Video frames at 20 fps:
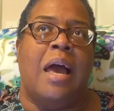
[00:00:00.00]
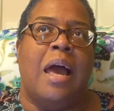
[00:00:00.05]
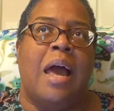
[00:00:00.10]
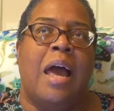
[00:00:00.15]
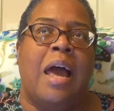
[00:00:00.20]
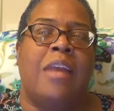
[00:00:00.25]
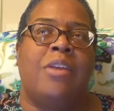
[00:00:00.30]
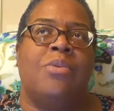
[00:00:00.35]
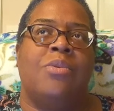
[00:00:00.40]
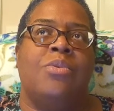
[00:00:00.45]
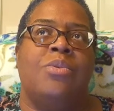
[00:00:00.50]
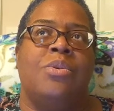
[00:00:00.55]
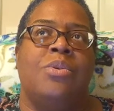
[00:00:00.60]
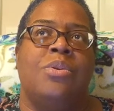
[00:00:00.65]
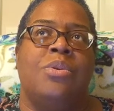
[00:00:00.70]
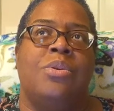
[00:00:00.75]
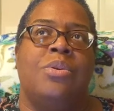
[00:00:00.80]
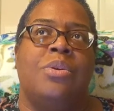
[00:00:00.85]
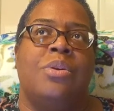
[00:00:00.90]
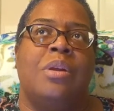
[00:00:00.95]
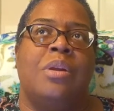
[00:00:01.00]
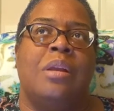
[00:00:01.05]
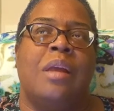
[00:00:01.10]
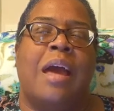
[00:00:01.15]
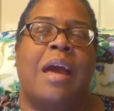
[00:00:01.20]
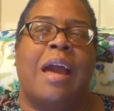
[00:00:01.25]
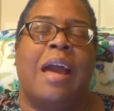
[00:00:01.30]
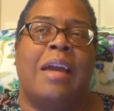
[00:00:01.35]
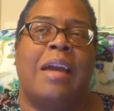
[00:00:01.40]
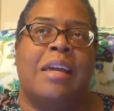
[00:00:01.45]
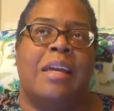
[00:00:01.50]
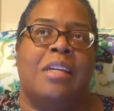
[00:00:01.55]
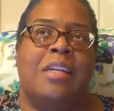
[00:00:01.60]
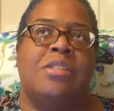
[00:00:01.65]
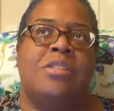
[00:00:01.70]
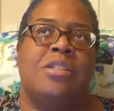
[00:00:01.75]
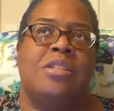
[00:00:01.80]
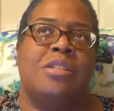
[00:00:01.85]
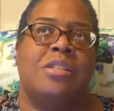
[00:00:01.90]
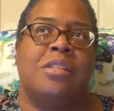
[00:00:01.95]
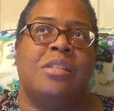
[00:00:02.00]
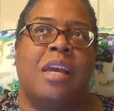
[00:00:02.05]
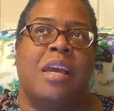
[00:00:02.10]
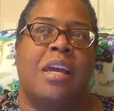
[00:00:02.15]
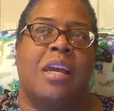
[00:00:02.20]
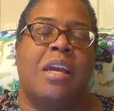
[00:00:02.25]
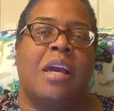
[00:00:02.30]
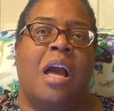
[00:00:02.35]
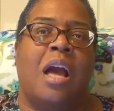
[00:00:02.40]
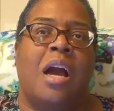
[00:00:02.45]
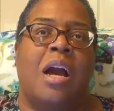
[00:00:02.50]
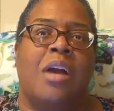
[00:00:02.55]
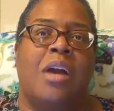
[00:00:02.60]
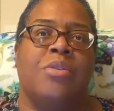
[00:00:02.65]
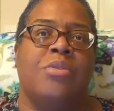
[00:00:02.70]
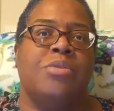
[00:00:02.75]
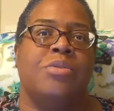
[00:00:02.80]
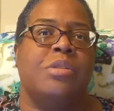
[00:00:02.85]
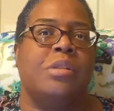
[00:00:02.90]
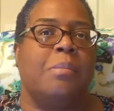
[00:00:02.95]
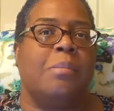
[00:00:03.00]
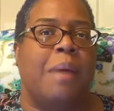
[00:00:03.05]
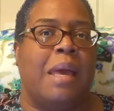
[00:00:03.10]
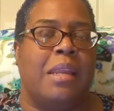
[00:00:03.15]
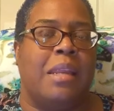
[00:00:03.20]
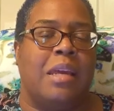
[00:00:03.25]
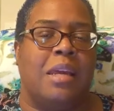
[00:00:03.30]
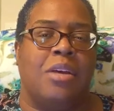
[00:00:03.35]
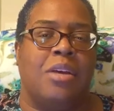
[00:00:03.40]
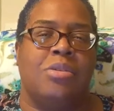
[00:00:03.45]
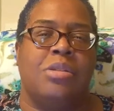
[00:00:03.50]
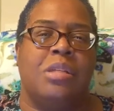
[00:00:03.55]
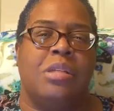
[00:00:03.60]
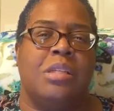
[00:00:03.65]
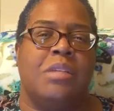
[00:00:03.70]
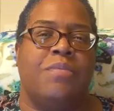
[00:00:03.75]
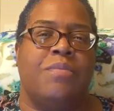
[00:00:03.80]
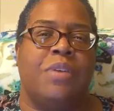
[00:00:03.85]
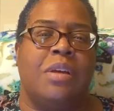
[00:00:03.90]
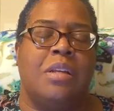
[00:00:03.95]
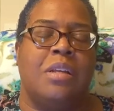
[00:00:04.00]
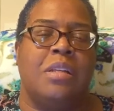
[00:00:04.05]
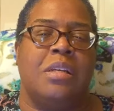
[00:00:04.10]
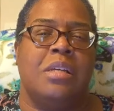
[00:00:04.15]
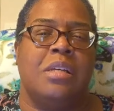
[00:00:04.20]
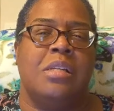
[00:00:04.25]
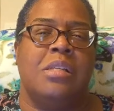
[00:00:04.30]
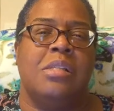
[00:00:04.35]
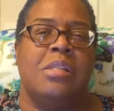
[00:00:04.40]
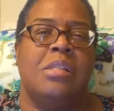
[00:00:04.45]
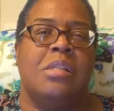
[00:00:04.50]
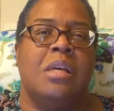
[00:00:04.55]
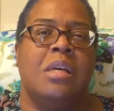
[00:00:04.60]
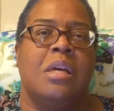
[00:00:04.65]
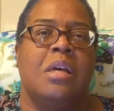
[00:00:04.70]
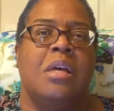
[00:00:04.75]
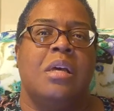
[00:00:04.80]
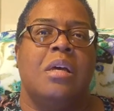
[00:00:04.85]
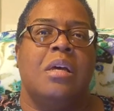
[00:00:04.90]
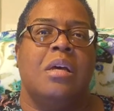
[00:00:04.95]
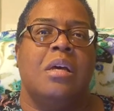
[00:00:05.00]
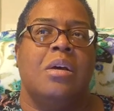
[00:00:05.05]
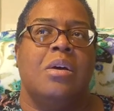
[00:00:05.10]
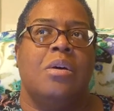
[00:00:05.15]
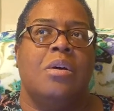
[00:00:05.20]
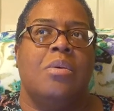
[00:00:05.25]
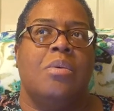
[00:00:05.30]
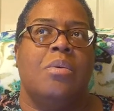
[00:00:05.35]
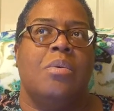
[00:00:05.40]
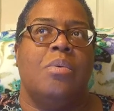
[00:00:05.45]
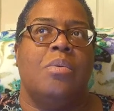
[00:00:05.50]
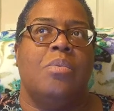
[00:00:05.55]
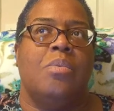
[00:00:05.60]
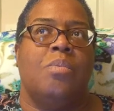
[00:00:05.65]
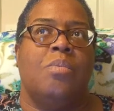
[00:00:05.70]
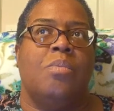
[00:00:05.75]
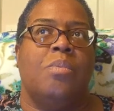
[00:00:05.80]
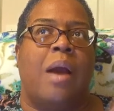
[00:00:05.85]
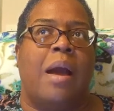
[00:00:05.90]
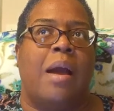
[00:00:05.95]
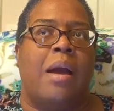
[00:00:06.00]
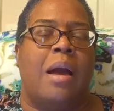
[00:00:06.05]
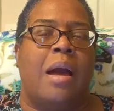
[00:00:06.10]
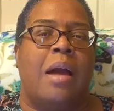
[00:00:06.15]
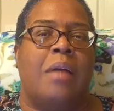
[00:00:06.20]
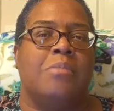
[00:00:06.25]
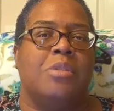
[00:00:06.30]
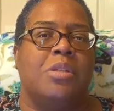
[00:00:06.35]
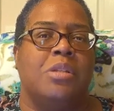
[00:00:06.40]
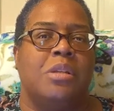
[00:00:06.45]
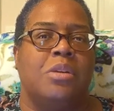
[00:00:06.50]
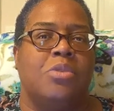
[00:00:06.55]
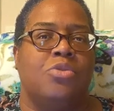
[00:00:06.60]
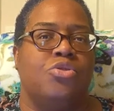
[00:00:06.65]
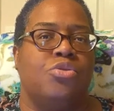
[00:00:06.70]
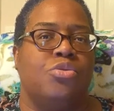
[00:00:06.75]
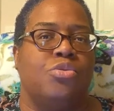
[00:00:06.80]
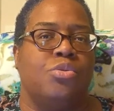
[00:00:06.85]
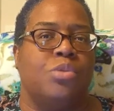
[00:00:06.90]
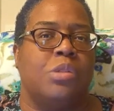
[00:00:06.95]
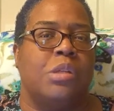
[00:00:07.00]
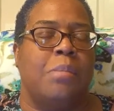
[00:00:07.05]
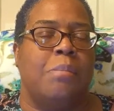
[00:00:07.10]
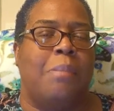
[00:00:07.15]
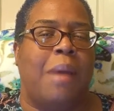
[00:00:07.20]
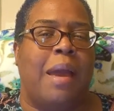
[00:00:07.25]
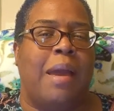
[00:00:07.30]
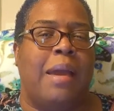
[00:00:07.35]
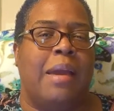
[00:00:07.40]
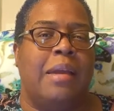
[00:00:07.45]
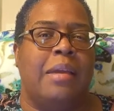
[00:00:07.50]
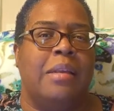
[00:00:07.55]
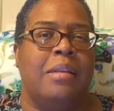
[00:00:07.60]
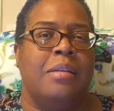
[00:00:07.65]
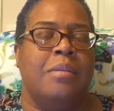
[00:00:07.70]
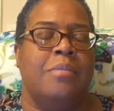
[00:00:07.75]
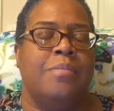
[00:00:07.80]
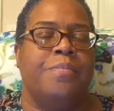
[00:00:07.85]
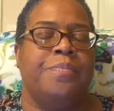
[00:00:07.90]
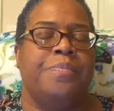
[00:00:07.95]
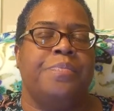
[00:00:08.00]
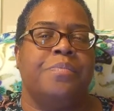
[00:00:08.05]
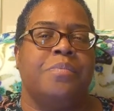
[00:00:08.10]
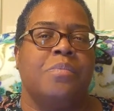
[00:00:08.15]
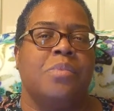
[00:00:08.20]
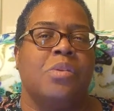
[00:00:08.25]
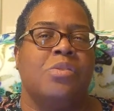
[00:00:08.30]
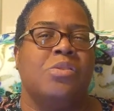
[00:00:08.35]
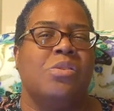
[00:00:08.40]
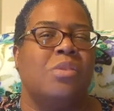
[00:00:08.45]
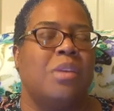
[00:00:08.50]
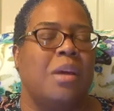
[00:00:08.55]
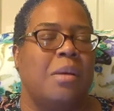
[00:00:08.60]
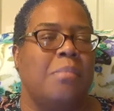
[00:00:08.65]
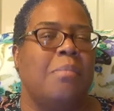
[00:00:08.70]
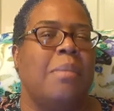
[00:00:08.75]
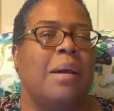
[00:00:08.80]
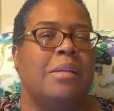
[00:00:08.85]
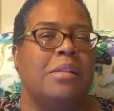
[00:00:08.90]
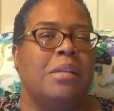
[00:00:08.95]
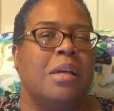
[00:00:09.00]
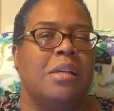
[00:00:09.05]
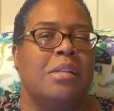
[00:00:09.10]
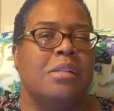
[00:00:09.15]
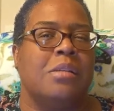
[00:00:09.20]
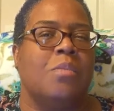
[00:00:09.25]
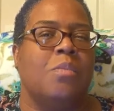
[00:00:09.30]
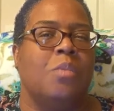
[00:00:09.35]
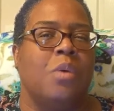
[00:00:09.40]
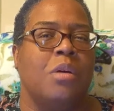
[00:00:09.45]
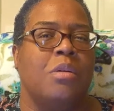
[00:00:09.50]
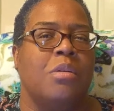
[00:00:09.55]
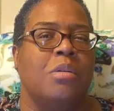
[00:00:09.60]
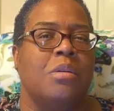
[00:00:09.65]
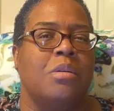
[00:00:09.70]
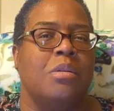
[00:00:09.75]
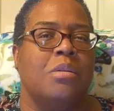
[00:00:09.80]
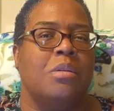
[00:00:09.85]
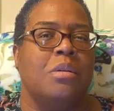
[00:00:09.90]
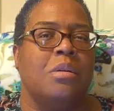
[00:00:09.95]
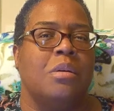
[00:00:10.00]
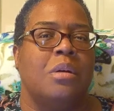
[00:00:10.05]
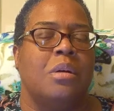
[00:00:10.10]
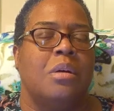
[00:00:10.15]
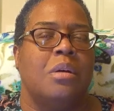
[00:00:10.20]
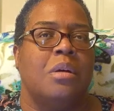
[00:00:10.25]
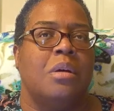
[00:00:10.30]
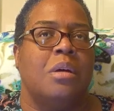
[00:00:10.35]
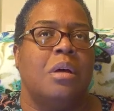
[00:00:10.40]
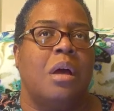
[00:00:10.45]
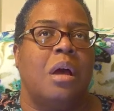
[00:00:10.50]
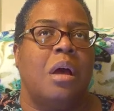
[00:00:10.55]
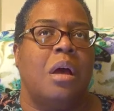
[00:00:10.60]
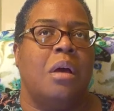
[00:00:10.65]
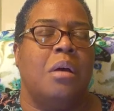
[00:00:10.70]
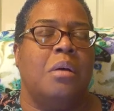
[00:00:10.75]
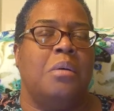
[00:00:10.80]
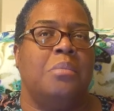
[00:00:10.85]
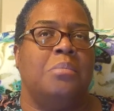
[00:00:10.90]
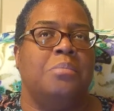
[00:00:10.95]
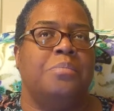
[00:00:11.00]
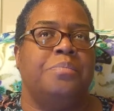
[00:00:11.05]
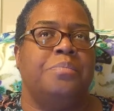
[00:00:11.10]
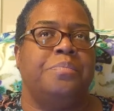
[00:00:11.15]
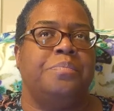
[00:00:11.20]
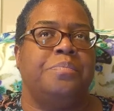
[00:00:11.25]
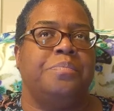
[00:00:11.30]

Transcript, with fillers: I don't, I, I guess she's saying honor somebody else's feelings while I'm still true to mine. So that might take some work. Um,